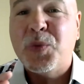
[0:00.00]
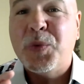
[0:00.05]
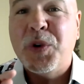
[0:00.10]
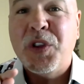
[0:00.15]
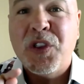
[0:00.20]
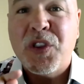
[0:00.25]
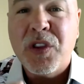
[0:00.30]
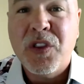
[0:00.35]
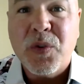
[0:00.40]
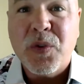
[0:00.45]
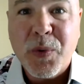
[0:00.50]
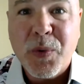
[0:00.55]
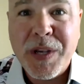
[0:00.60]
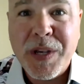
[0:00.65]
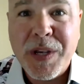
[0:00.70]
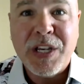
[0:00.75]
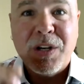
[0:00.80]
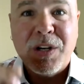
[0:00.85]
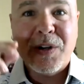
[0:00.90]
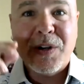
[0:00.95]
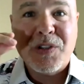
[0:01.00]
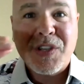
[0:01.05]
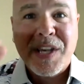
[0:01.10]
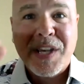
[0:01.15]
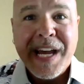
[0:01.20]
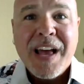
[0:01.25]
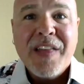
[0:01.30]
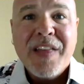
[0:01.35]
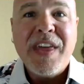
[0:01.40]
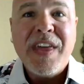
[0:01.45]
And within three years,
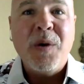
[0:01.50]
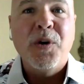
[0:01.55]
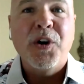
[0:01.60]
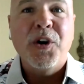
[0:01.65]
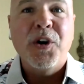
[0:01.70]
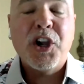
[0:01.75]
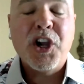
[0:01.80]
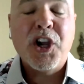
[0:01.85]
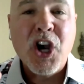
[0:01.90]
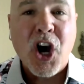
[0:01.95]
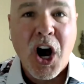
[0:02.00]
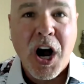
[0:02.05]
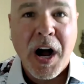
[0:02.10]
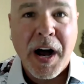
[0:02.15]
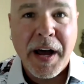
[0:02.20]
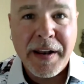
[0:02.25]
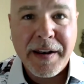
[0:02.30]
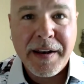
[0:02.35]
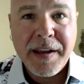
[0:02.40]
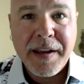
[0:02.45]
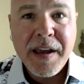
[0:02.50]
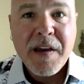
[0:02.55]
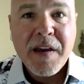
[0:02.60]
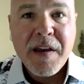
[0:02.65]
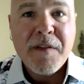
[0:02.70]
they were gone,